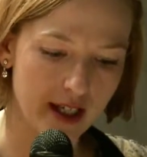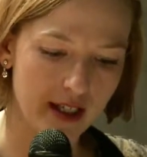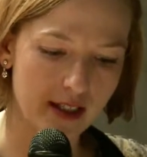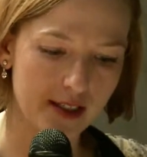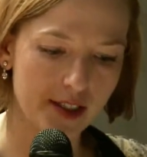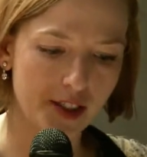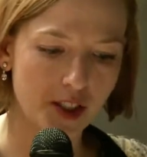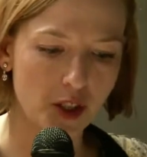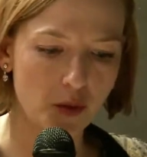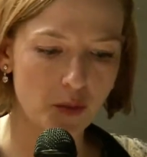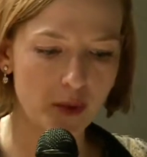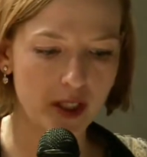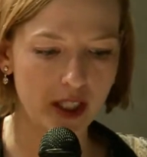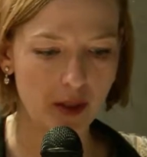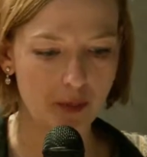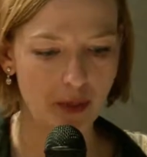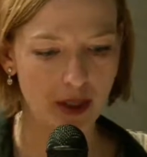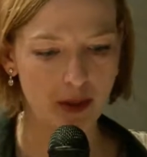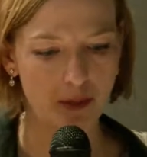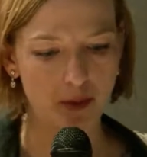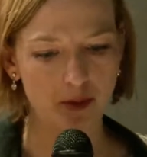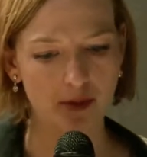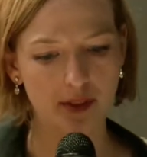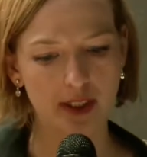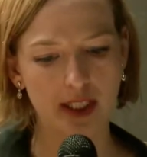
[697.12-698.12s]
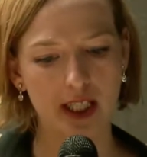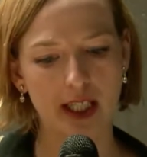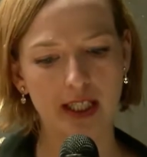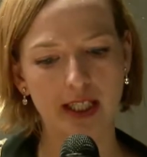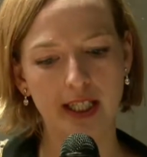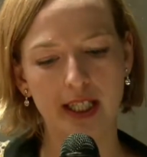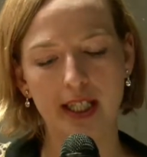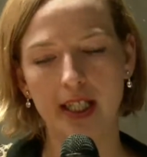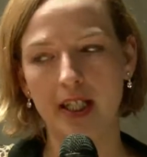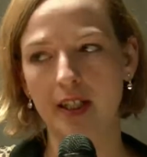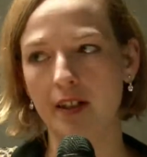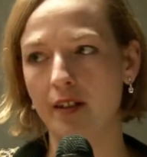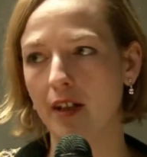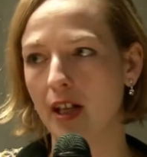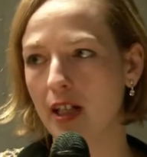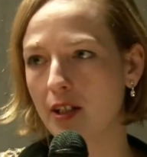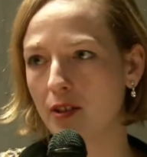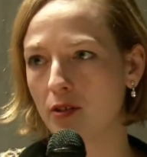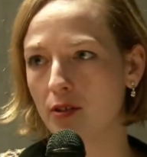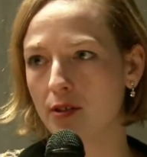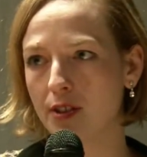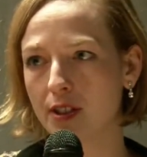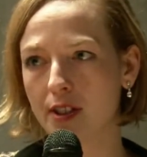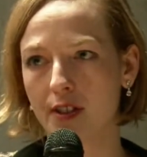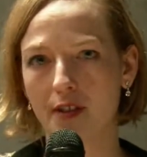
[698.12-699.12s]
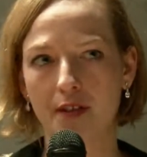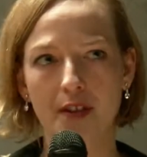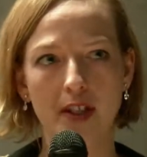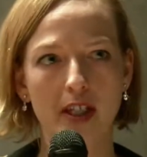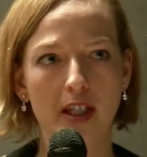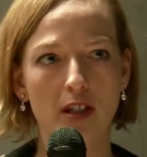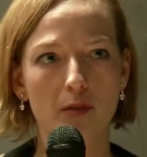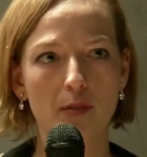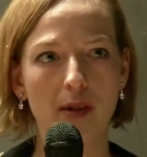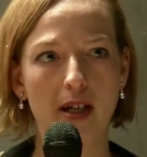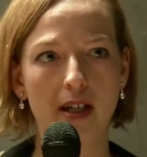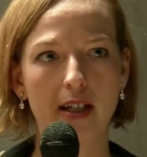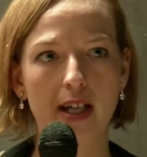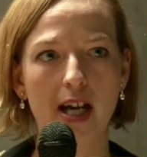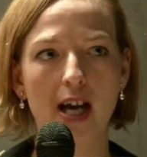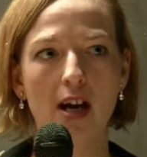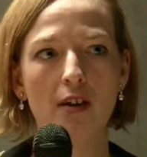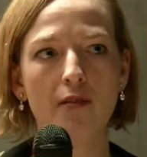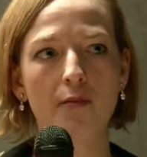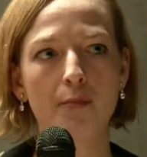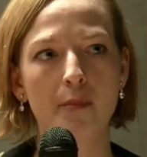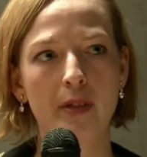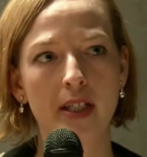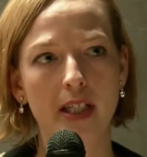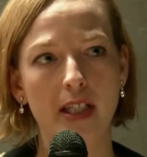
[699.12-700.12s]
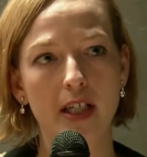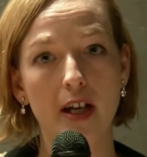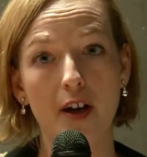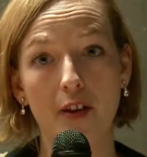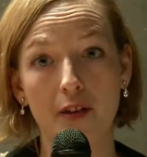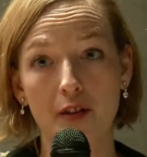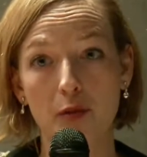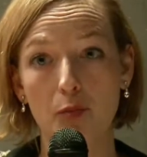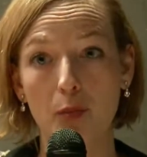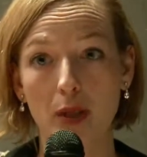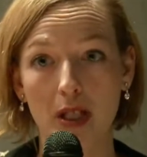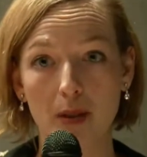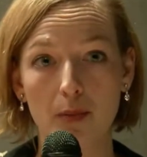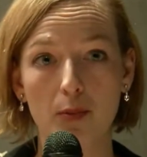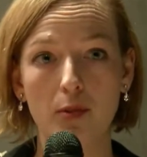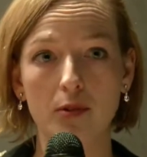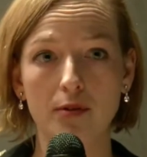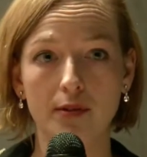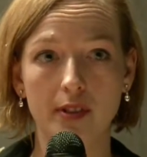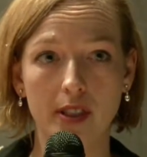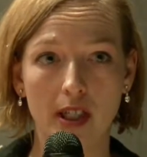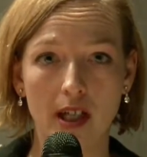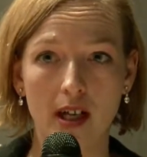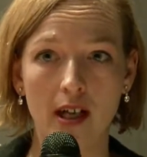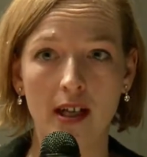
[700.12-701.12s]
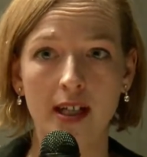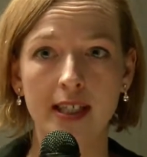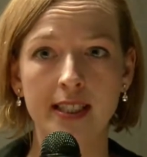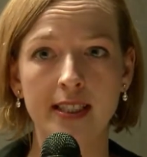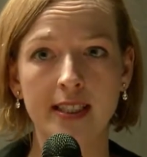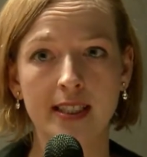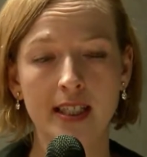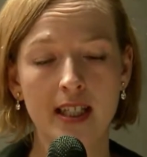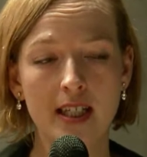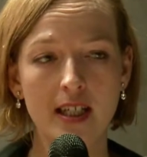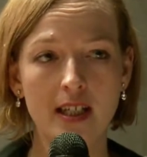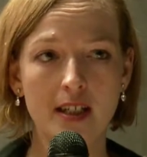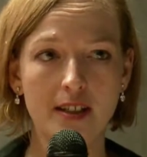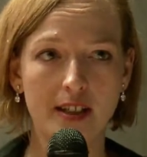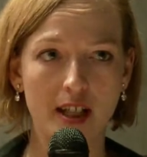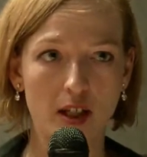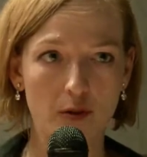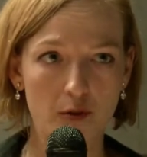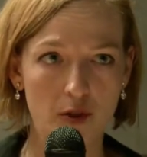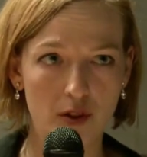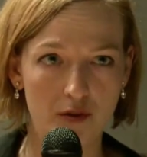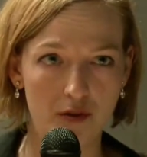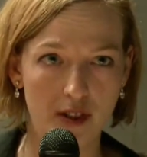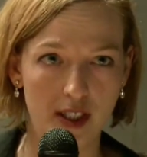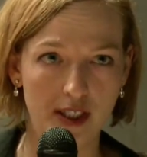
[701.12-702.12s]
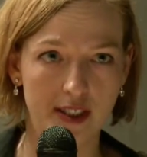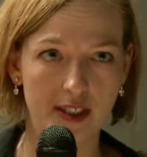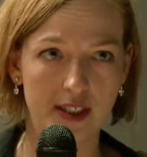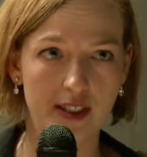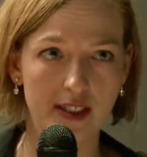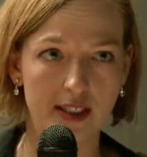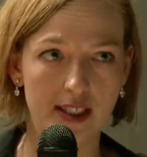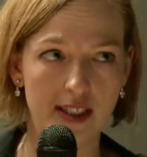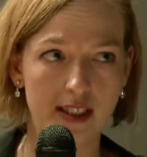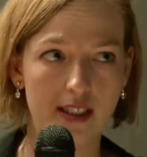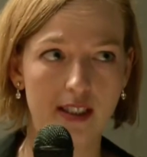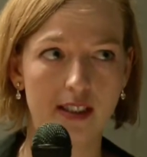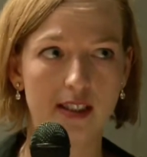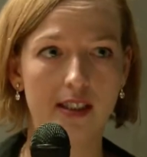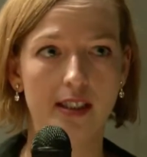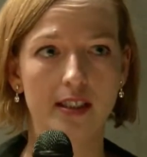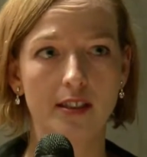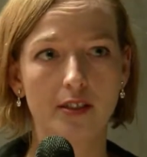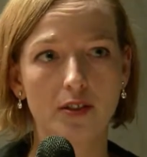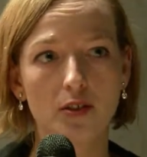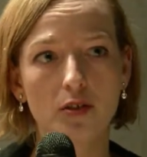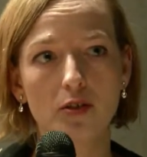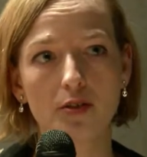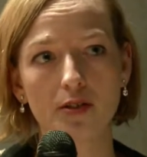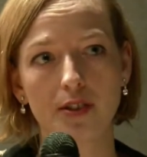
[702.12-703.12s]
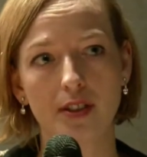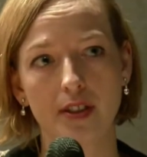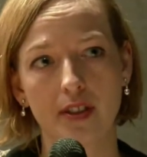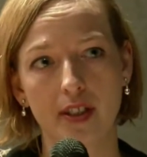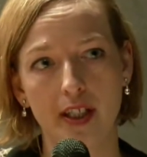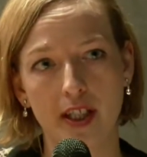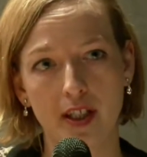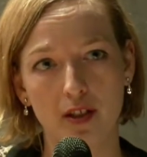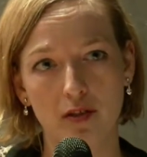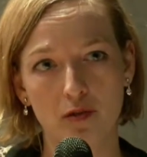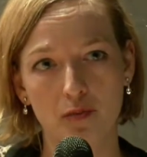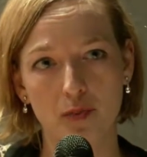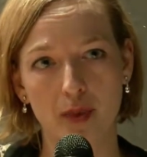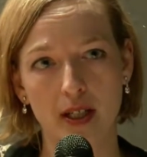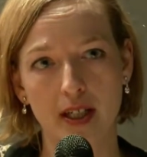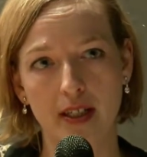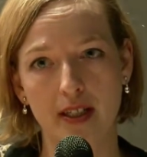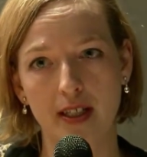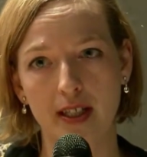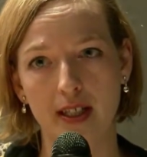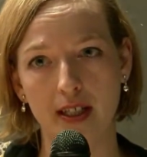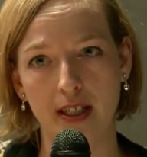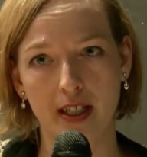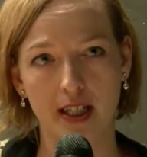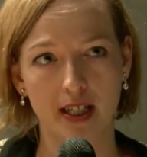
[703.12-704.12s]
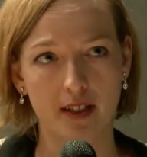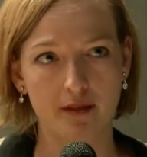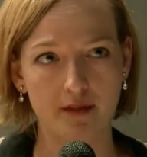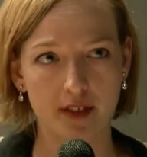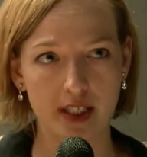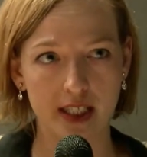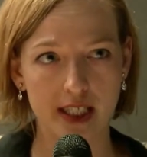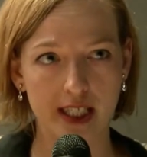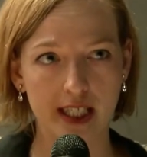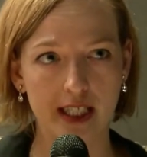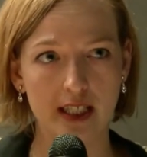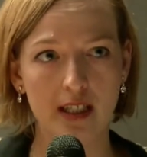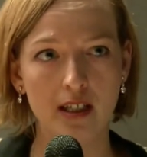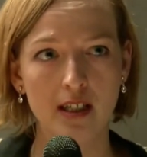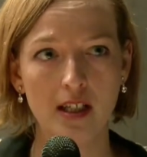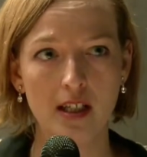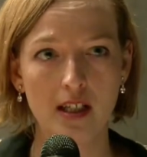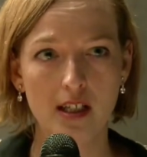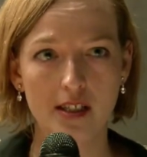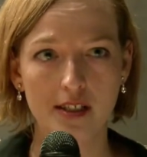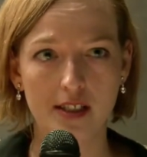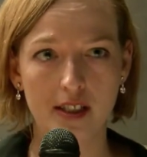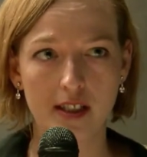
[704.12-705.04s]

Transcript: so many people died here, and also think about how many other people died that were Russian citizens also killed by the NKVD.